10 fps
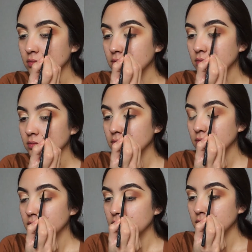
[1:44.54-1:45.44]
Next
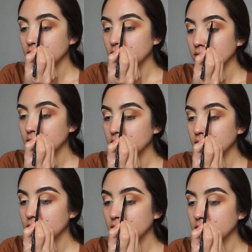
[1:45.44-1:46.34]
with the pencil
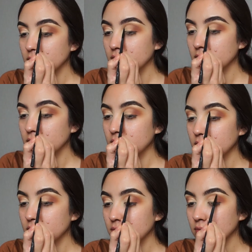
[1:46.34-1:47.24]
brush, I am still
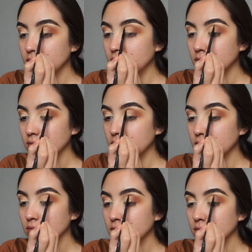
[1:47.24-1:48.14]
using the shade
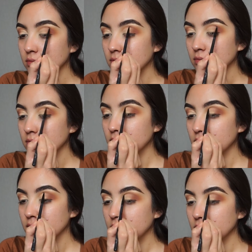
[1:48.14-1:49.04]
Buns and I'm just
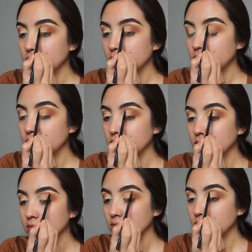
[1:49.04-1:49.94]
focusing it on the
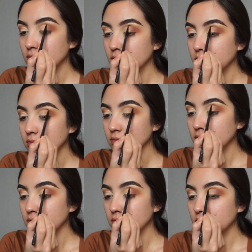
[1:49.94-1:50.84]
front of the
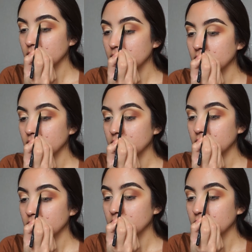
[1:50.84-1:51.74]
cut crease just to
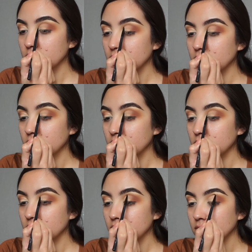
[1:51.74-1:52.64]
make sure that I have
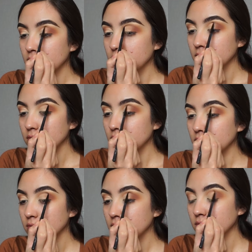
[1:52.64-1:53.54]
everything blended
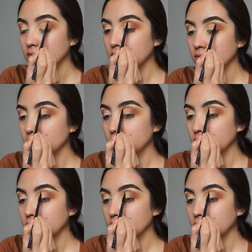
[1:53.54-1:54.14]
in there as well.